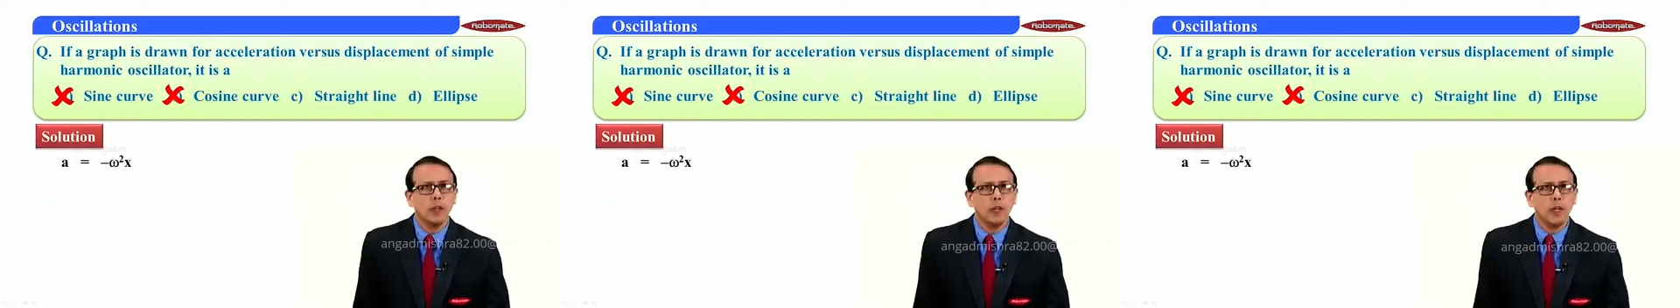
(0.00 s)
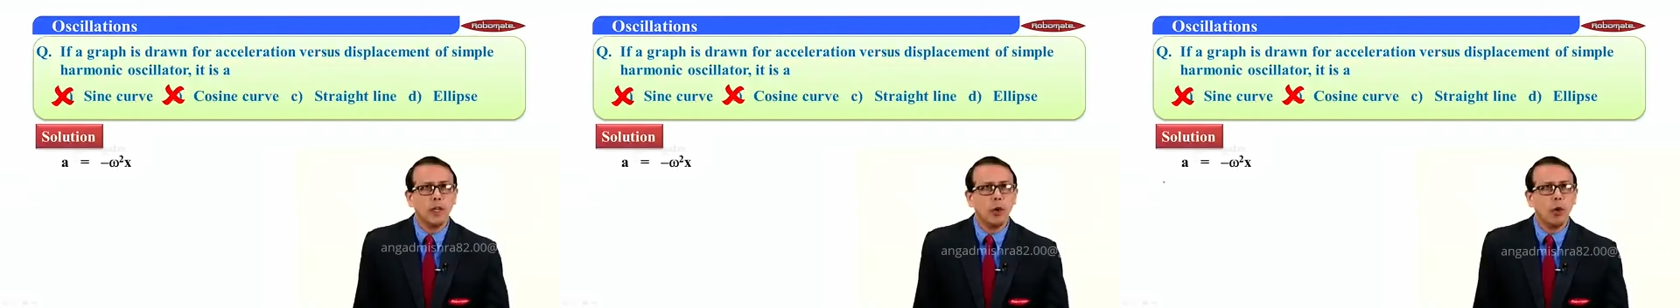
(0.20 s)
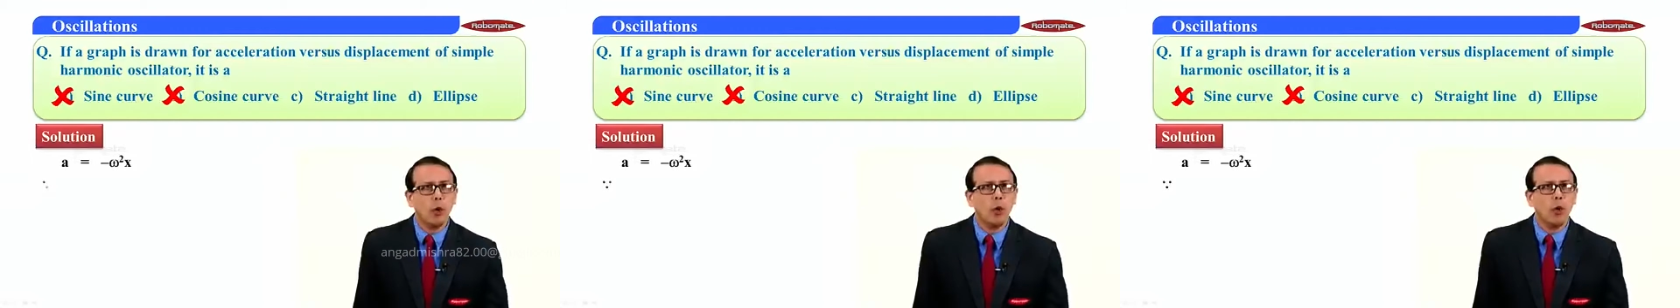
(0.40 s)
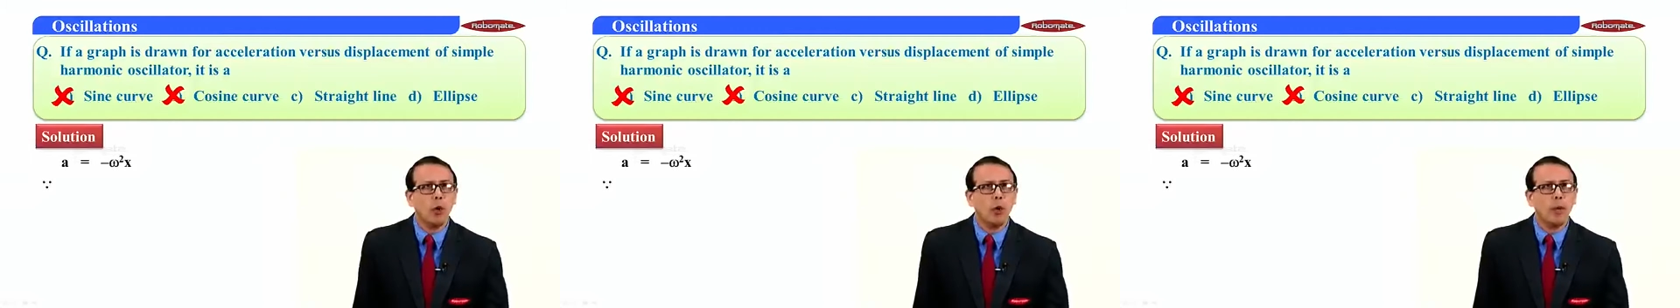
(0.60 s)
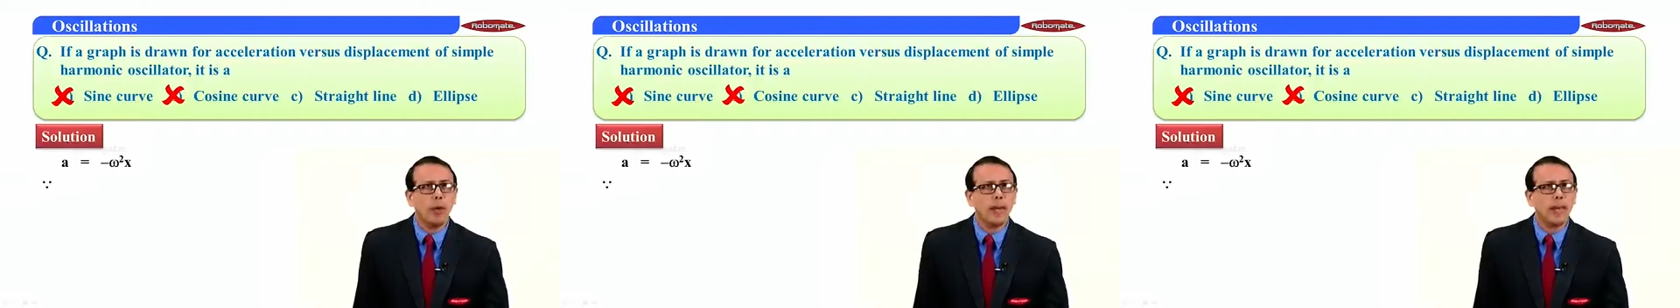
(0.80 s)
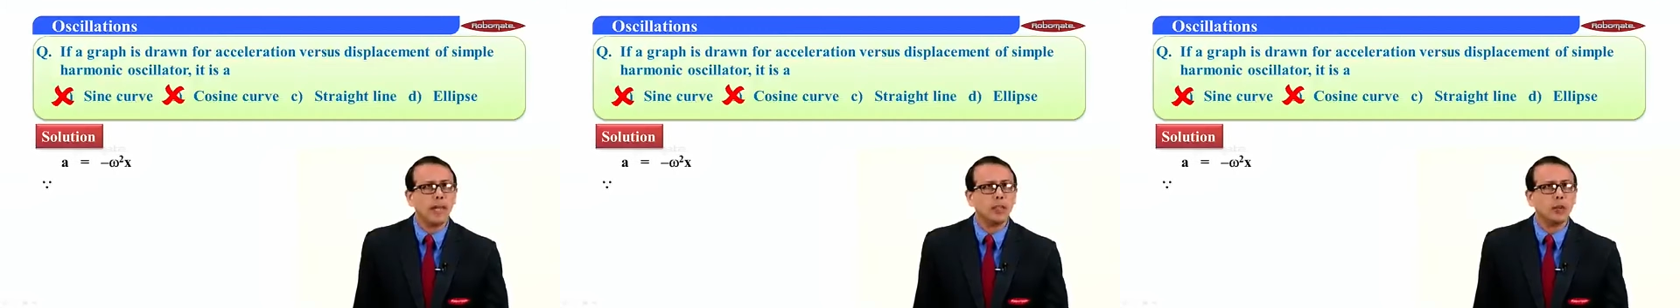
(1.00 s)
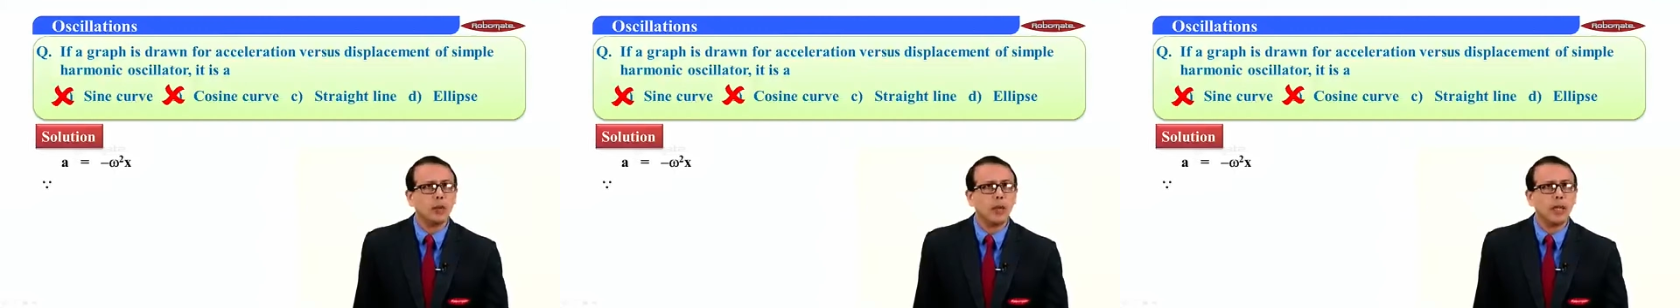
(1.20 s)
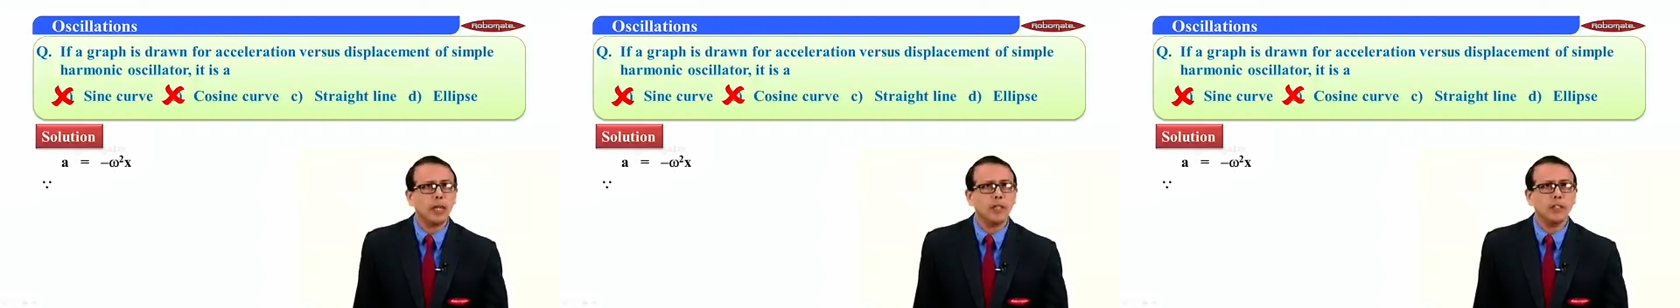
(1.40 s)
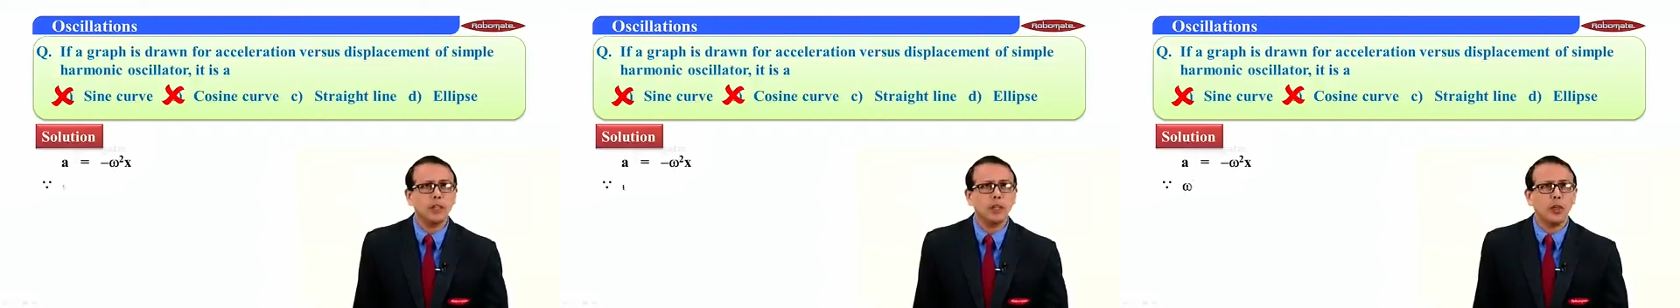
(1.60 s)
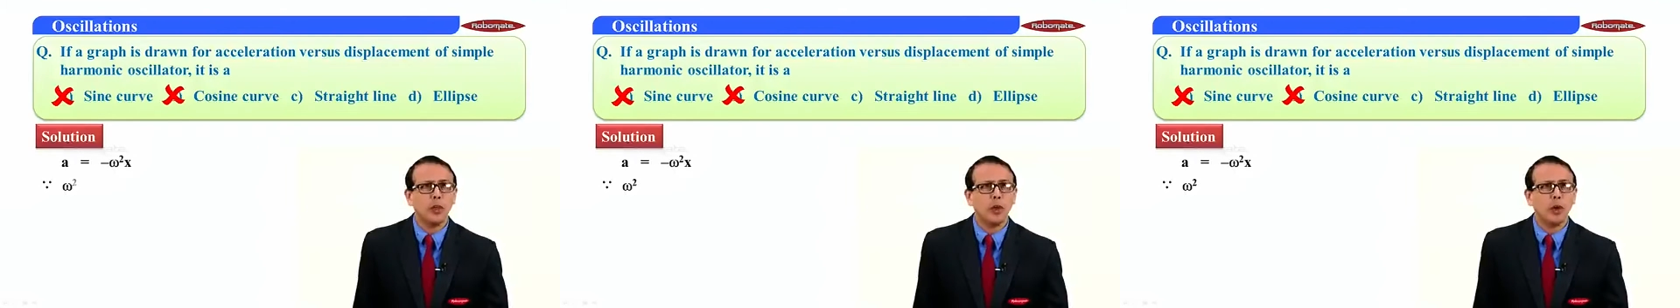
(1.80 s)
We know omega square
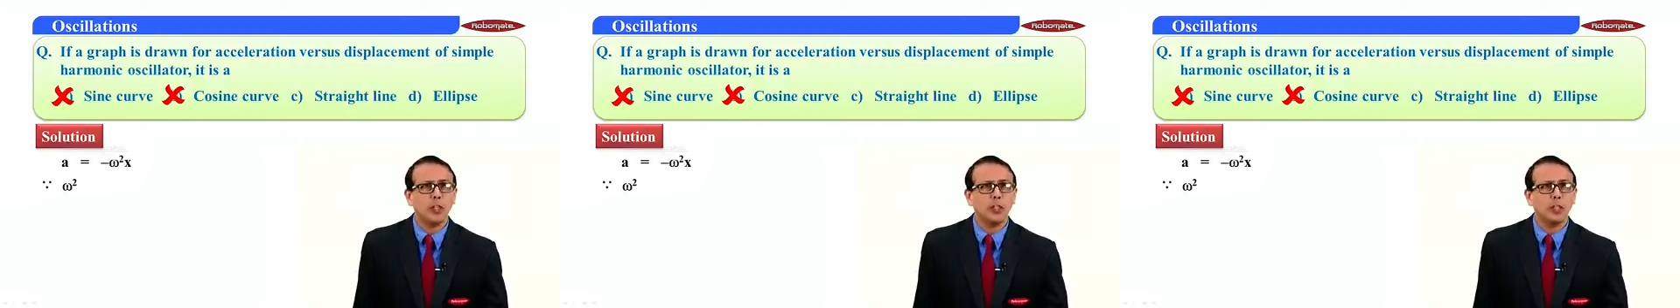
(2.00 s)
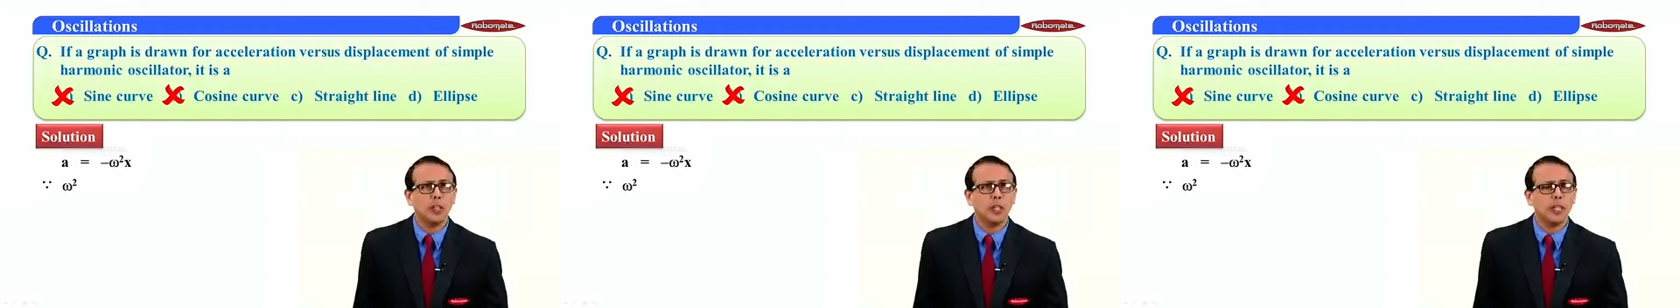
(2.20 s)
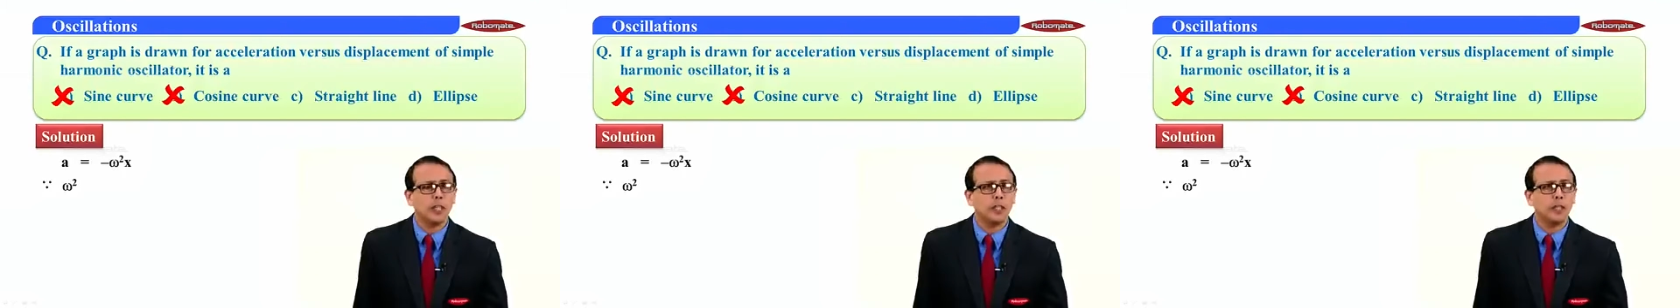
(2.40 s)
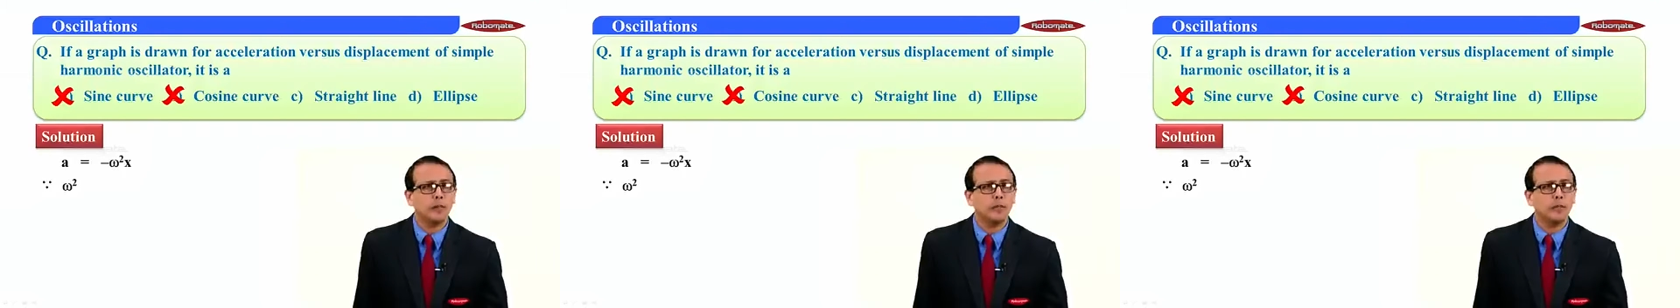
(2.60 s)
is constant.